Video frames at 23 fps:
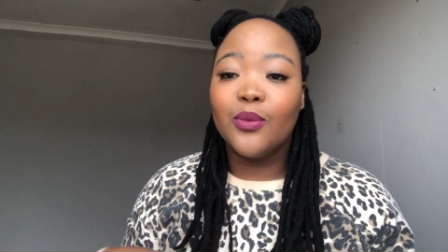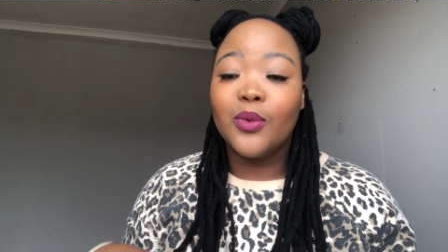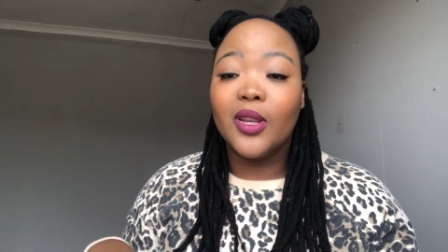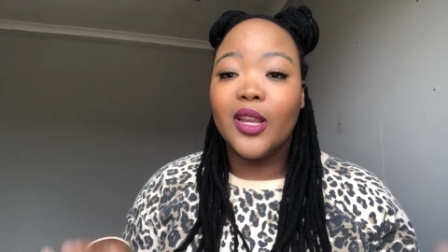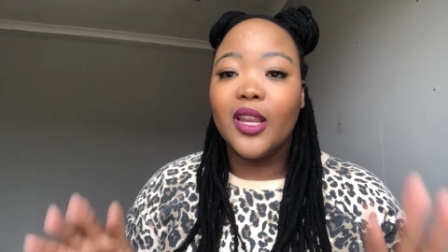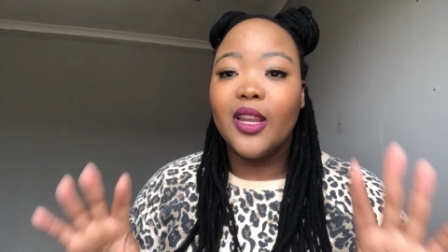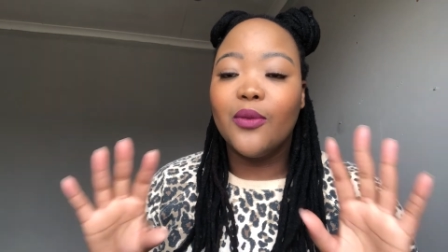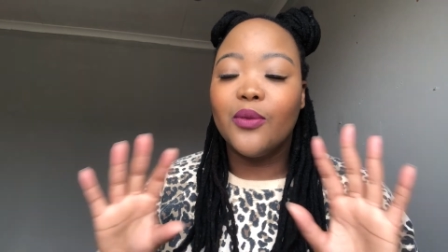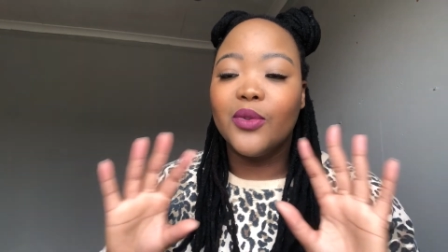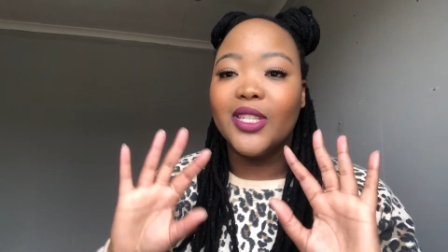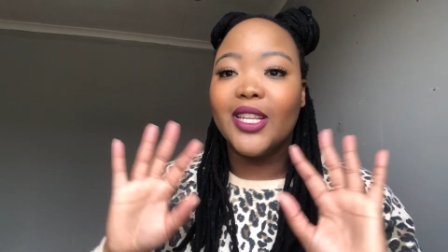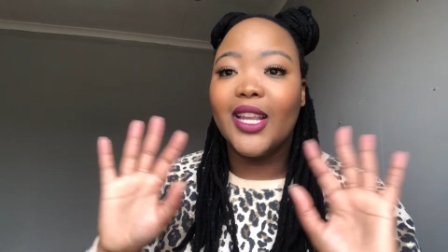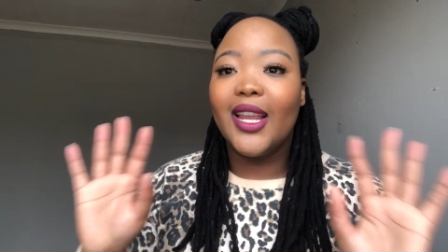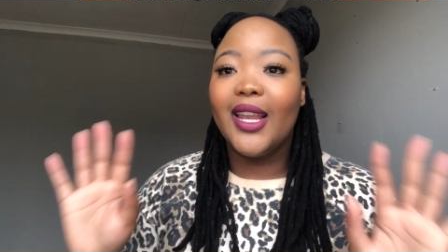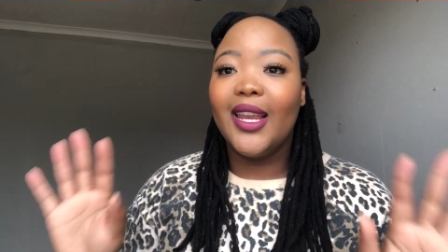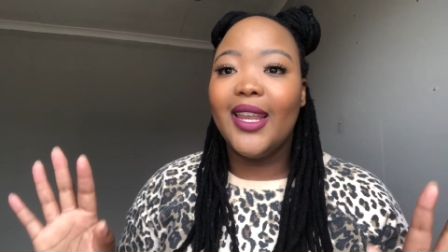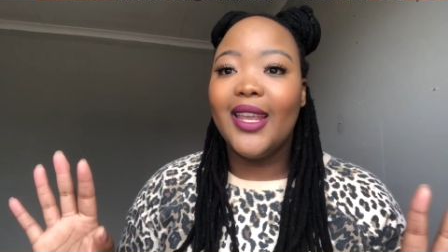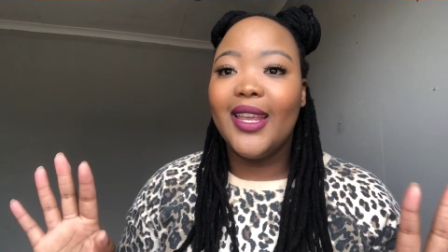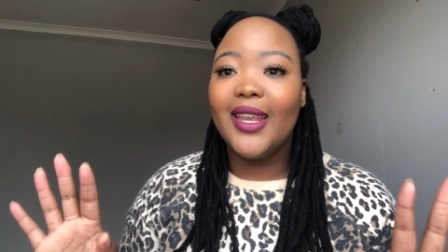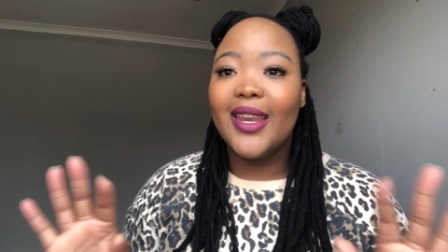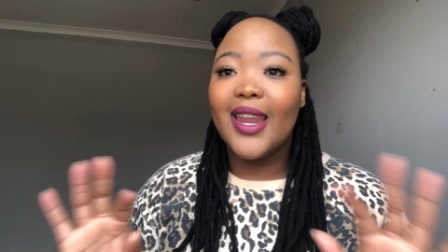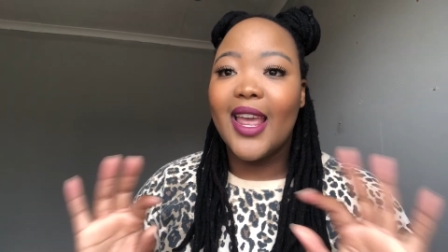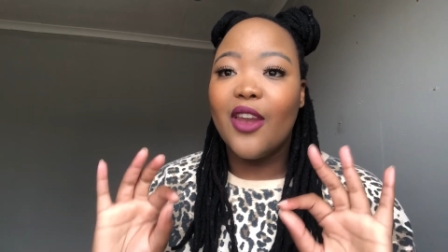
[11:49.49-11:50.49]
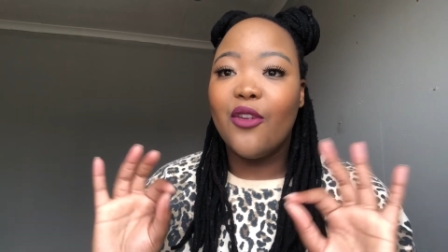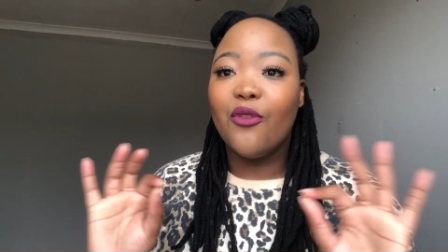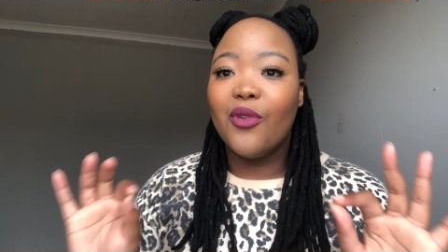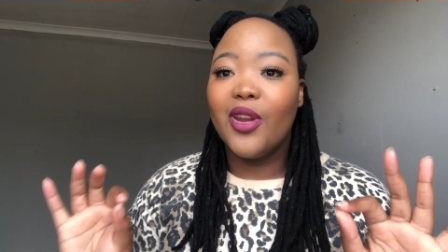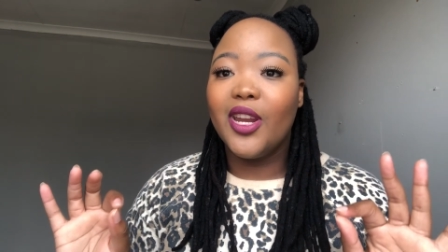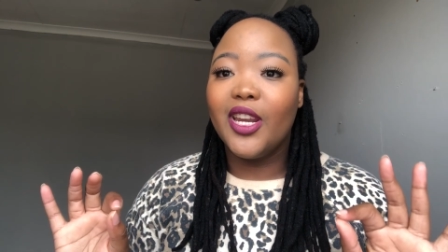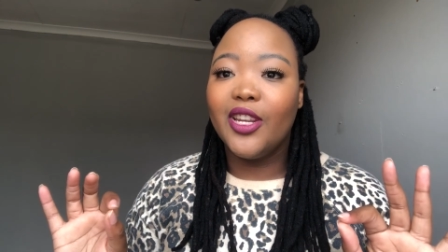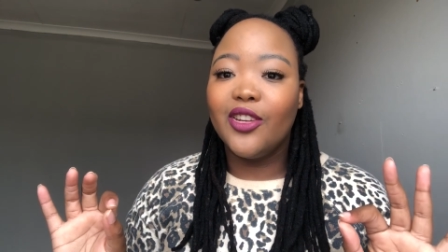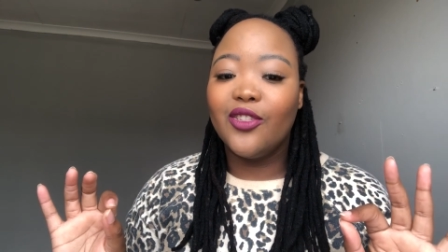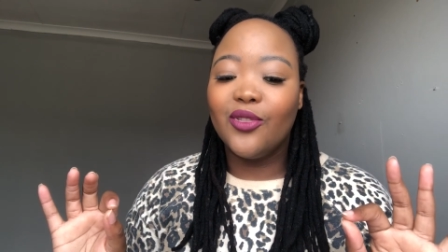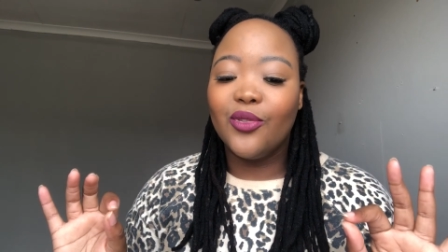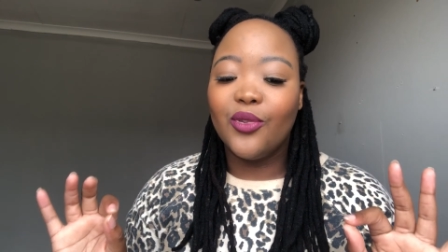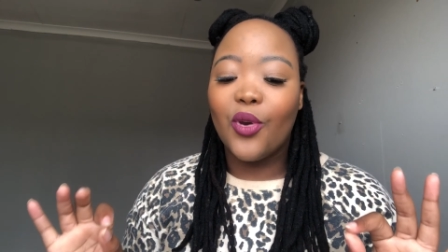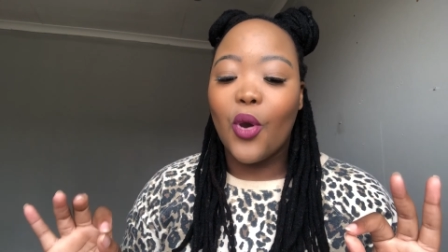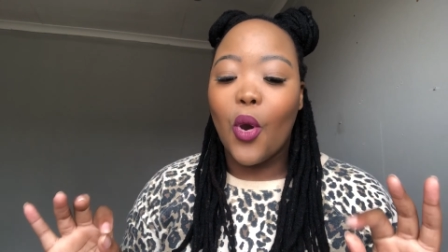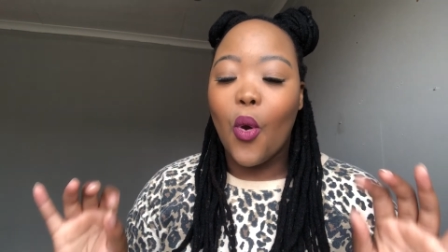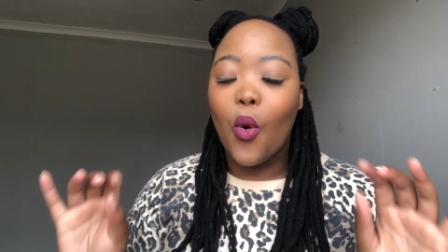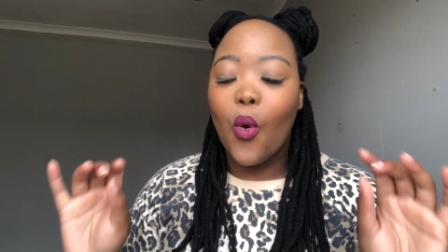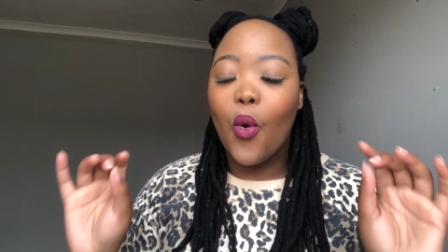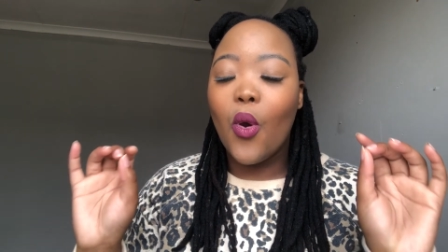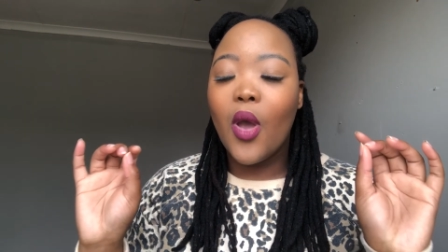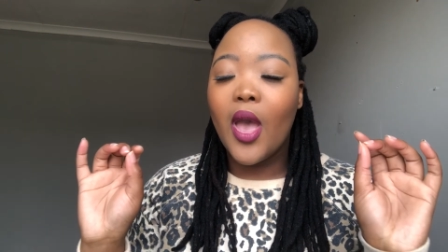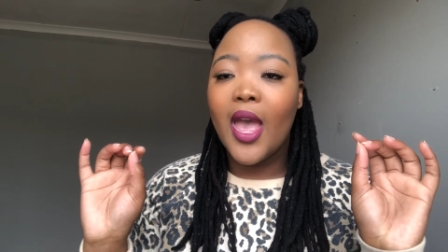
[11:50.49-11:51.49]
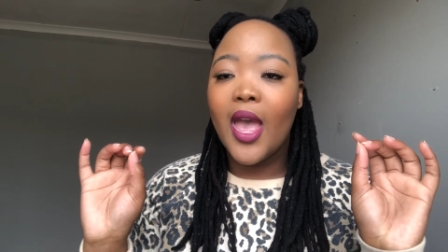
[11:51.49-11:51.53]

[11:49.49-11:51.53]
it was clean and ready to go.